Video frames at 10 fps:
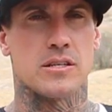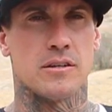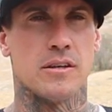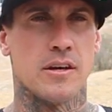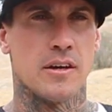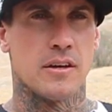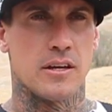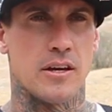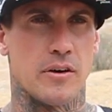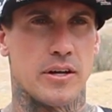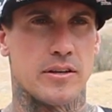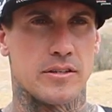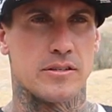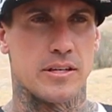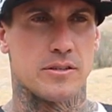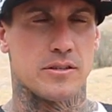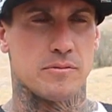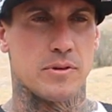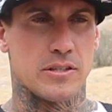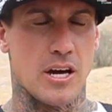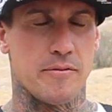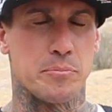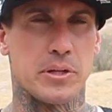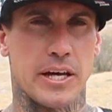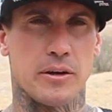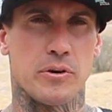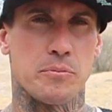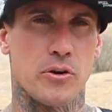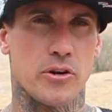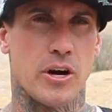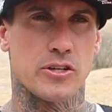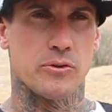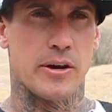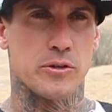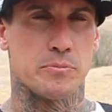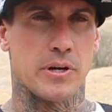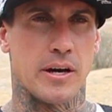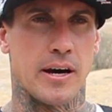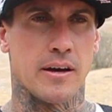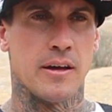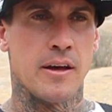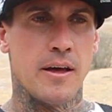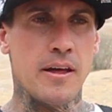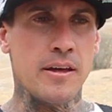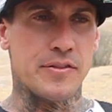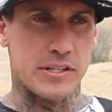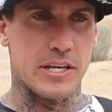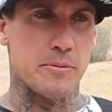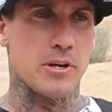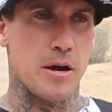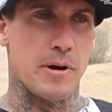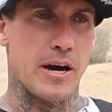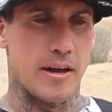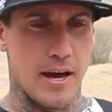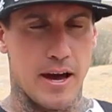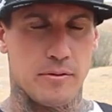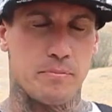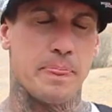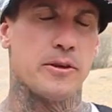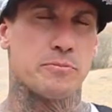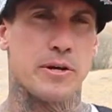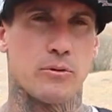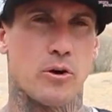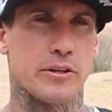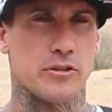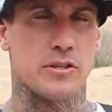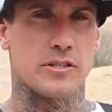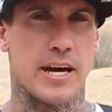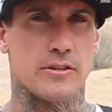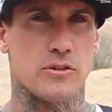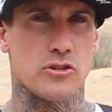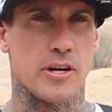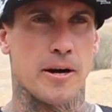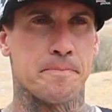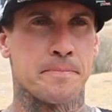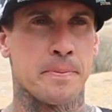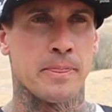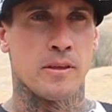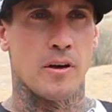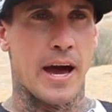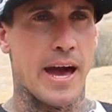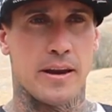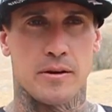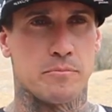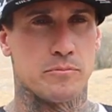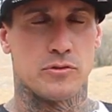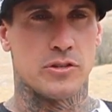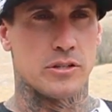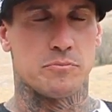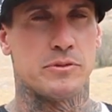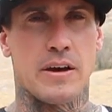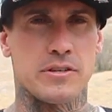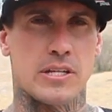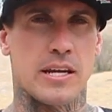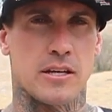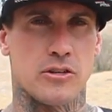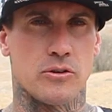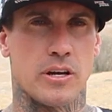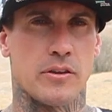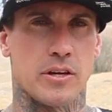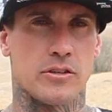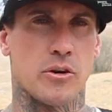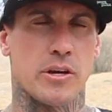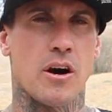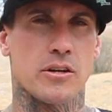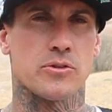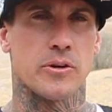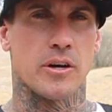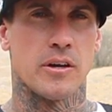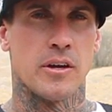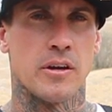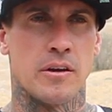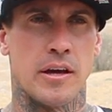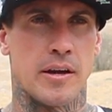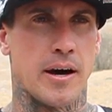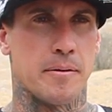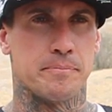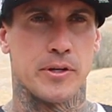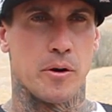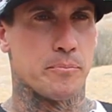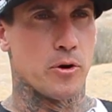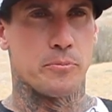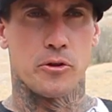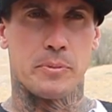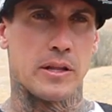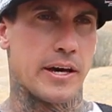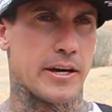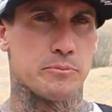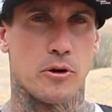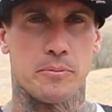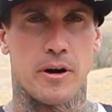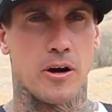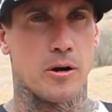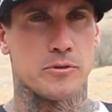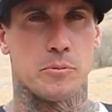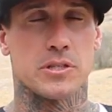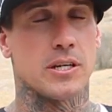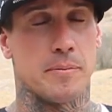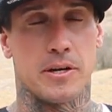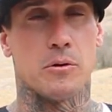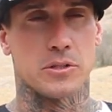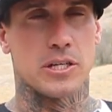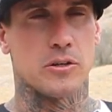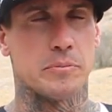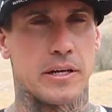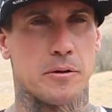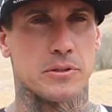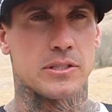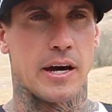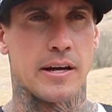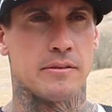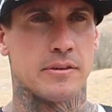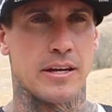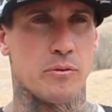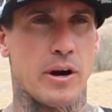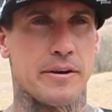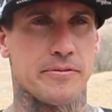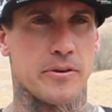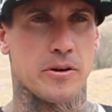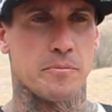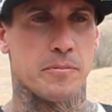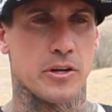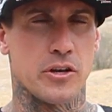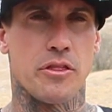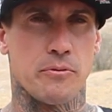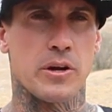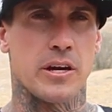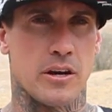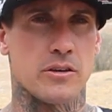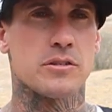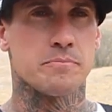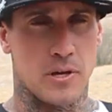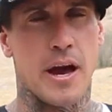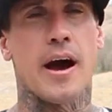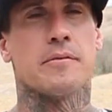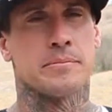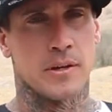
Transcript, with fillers: and, you know, it, it's it's it's kind of the plague with motocross riders. But uh, at the same time, I had this big role to do this tattoo shop. I had a just devastating injury on the Tony Hawk tour, and uh, you know, broke both my legs, both my arms. Almost, I mean, almost killed me. Almost died. I didn't ride for a good three years. Yeah,